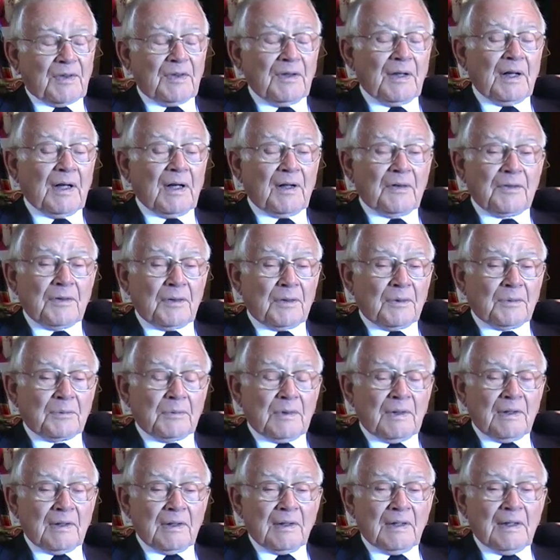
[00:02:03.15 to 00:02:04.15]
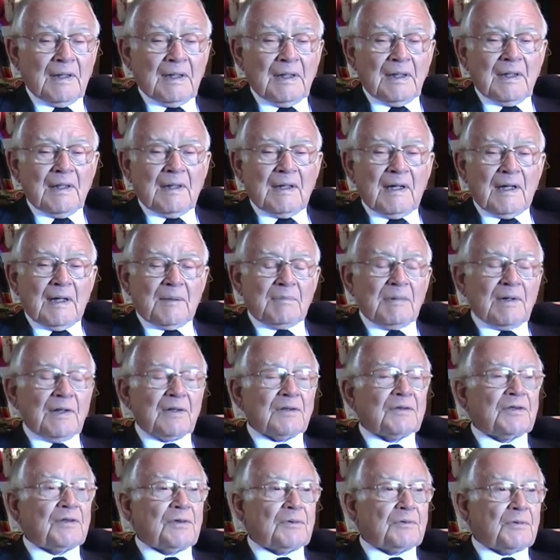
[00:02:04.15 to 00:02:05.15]
And then I thought, well, I
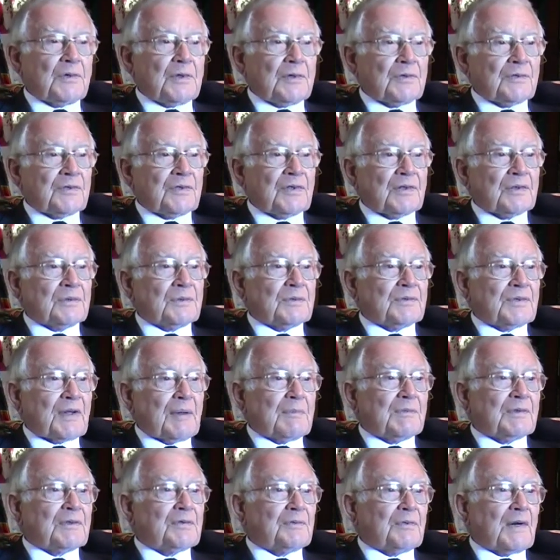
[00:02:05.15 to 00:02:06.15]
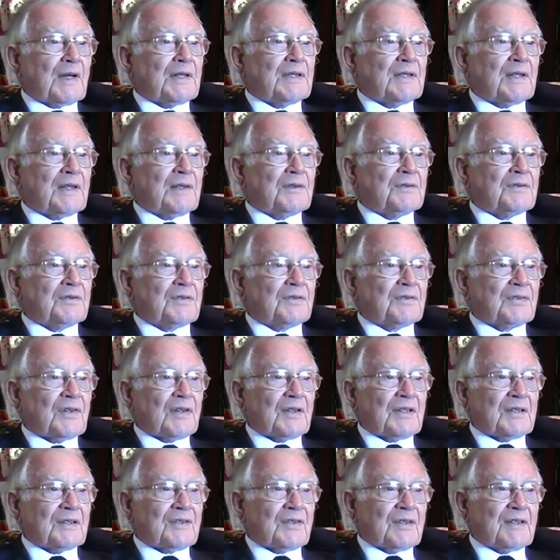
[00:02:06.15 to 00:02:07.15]
belong to the Royal Signals Amateur Radio
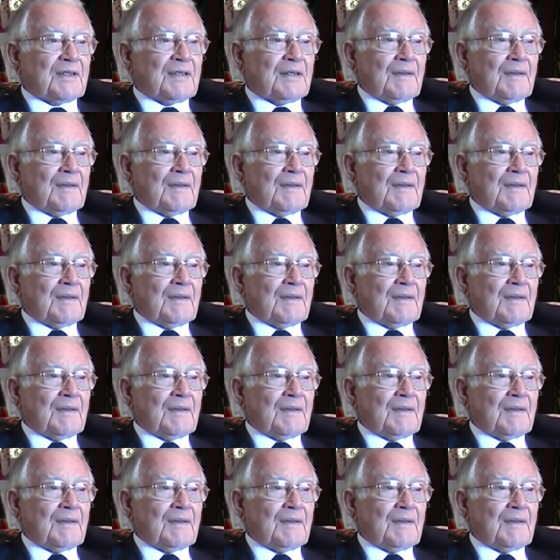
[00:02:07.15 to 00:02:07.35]
Society.